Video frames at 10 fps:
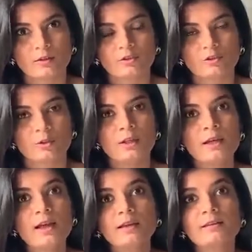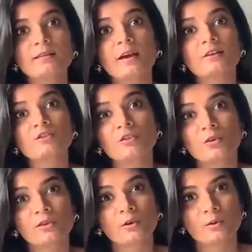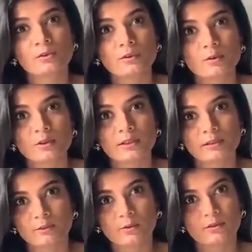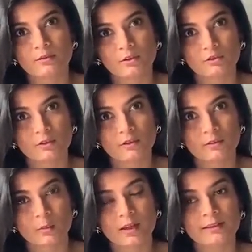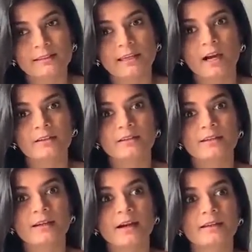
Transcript: virtual. Design shows are also looking at going virtual as well. The other day I